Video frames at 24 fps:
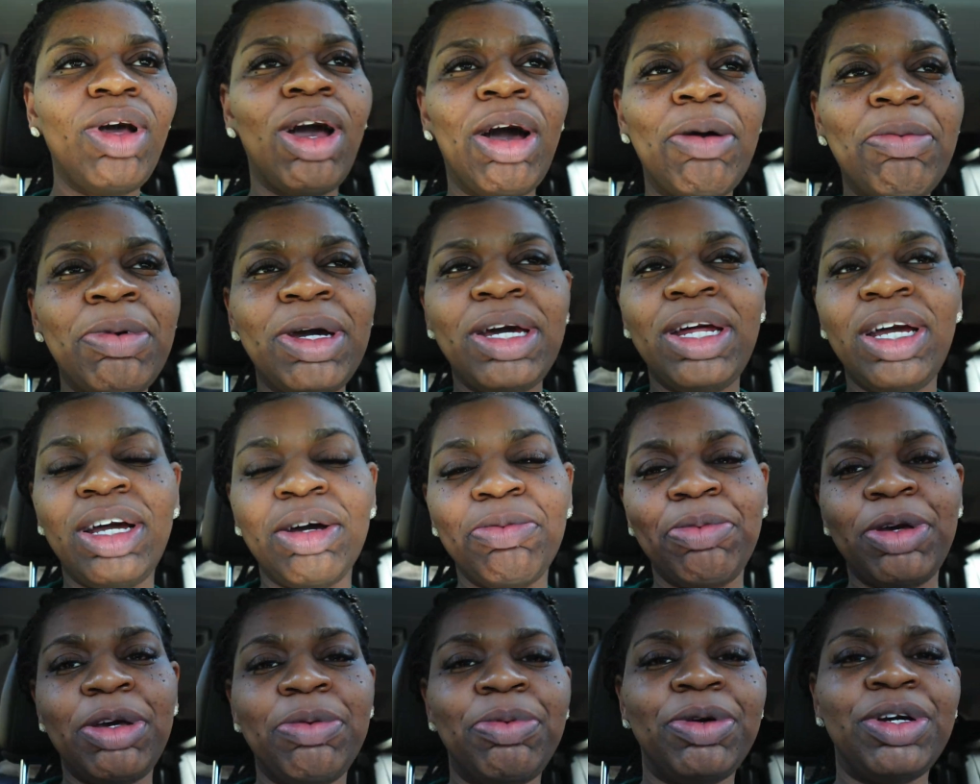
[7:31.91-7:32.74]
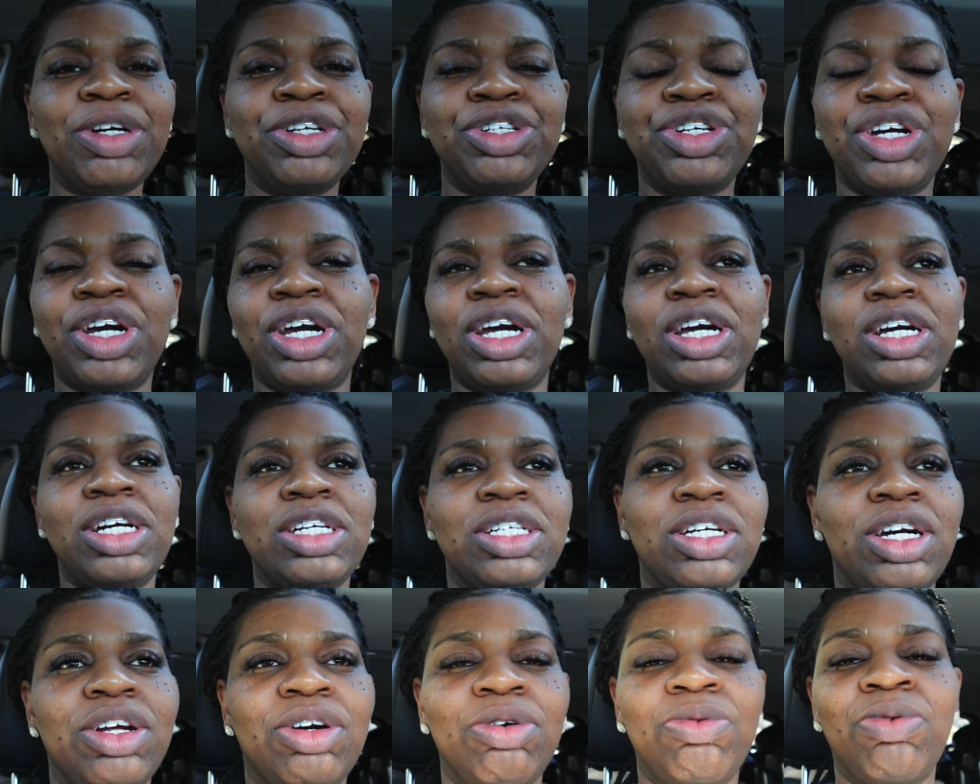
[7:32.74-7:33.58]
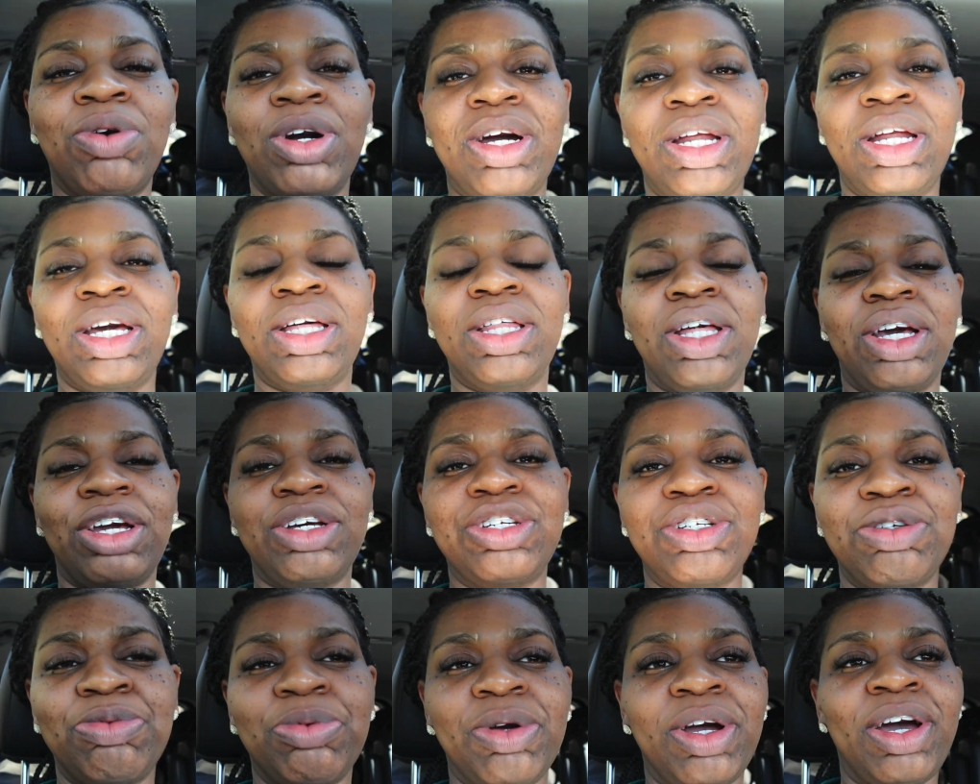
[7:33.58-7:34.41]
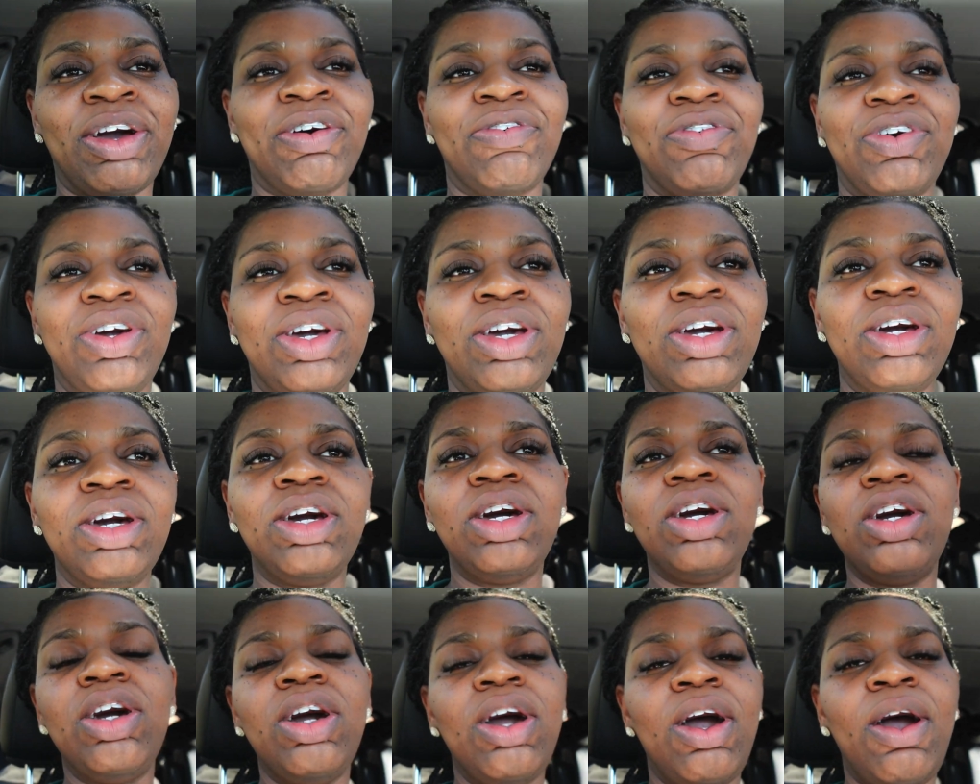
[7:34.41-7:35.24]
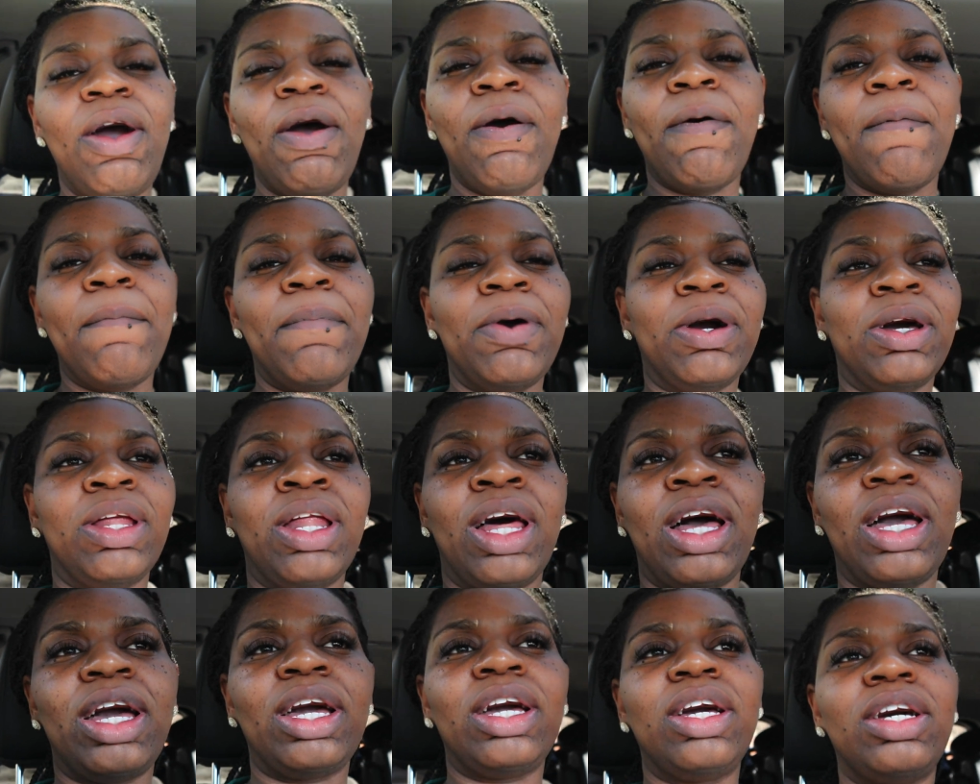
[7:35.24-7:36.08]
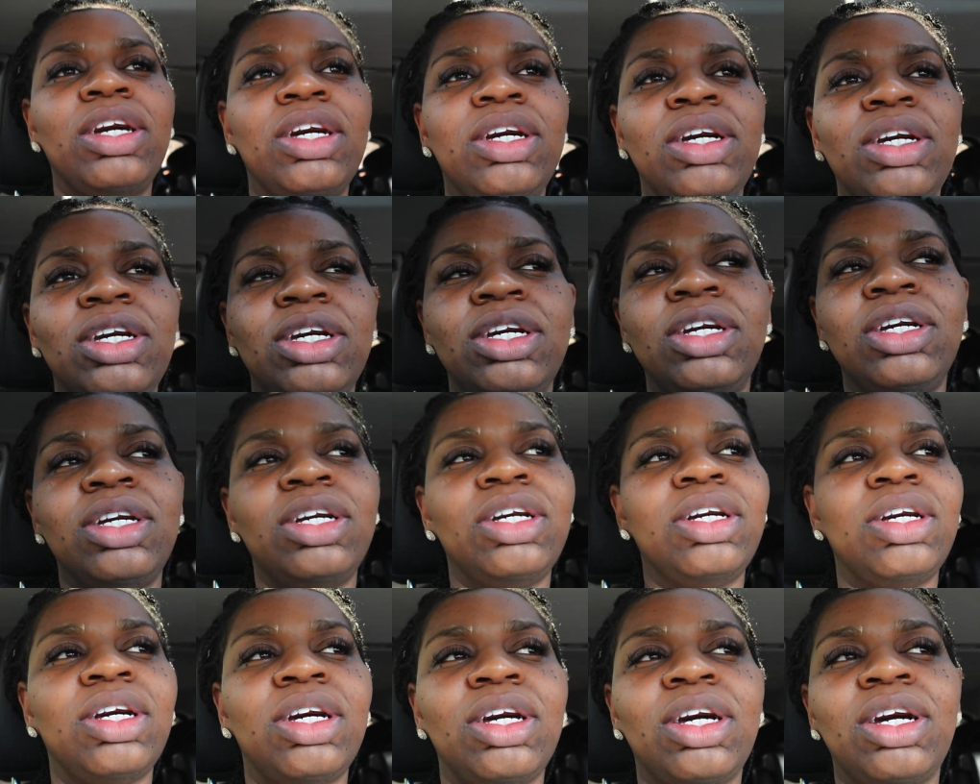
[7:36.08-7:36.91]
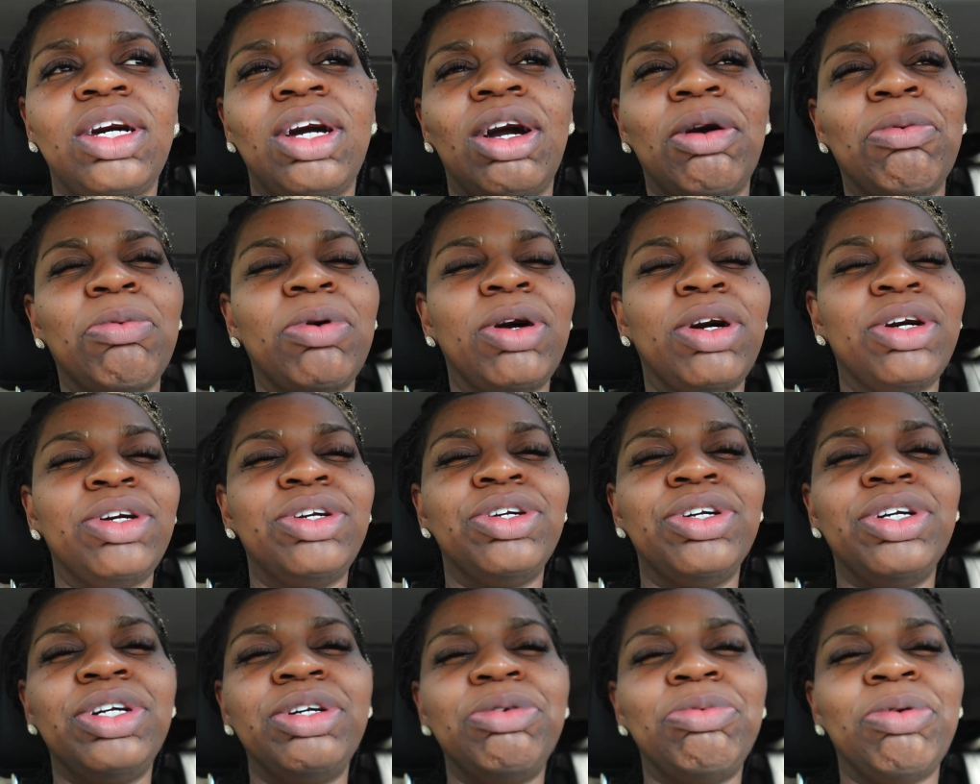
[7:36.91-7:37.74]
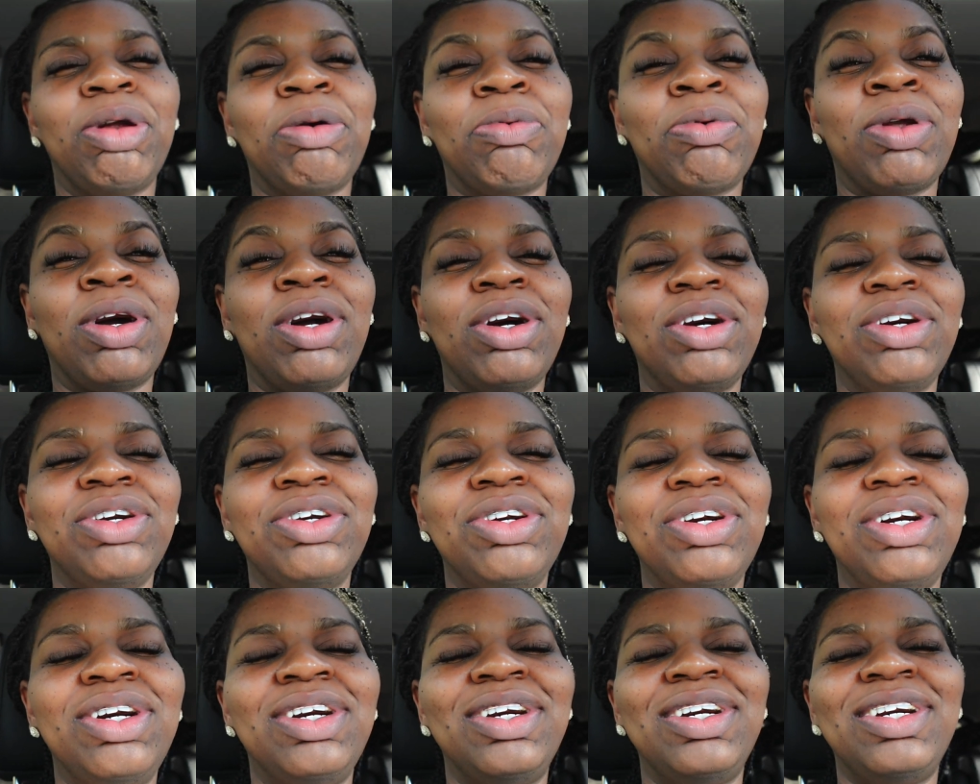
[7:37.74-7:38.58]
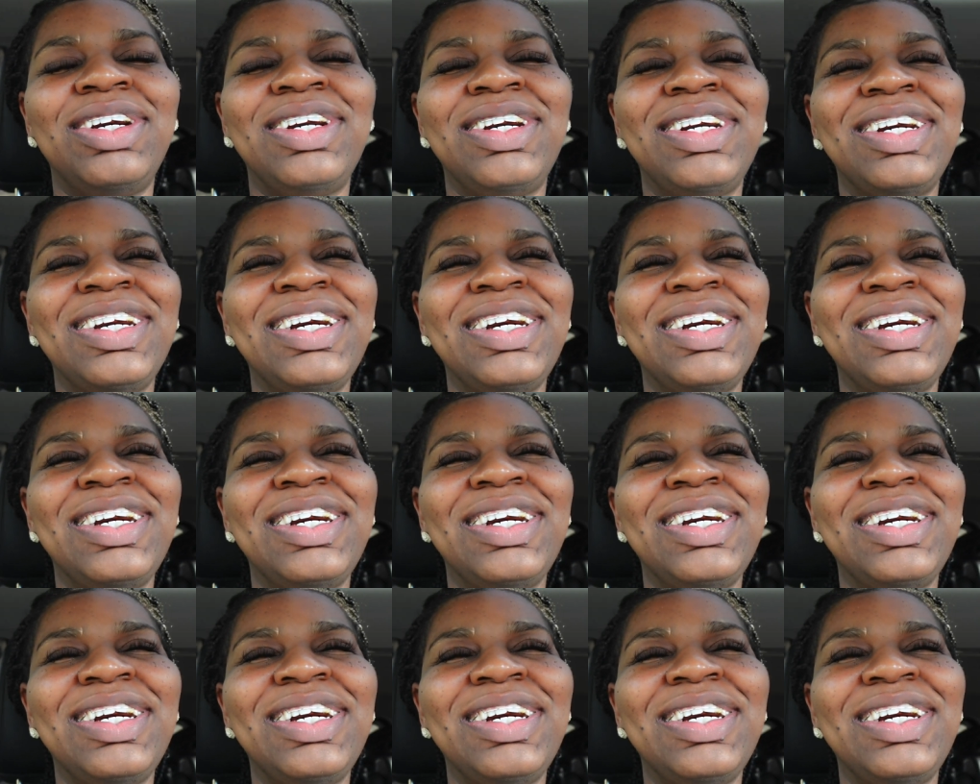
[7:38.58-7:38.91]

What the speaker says: I'm eating a PB&J because I don't want anything super heavy. But like, I'm hungry, but I'm not hungry.